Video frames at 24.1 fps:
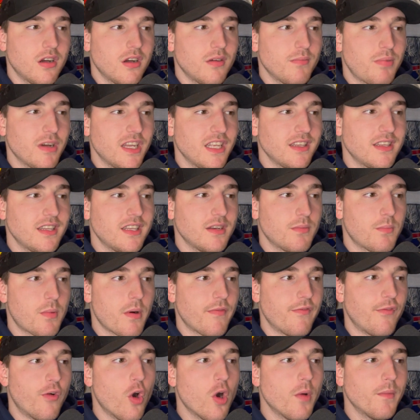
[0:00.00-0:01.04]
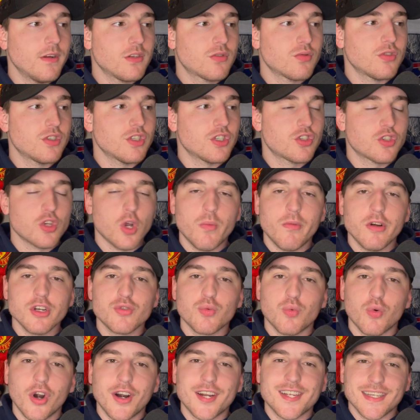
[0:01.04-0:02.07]
but the performance was just so much
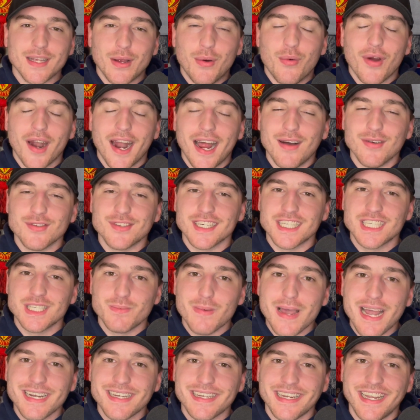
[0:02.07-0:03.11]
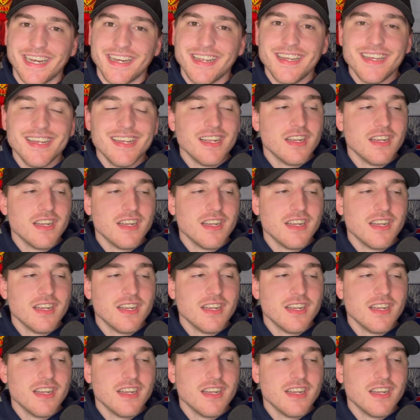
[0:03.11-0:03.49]
worse than what I was expecting.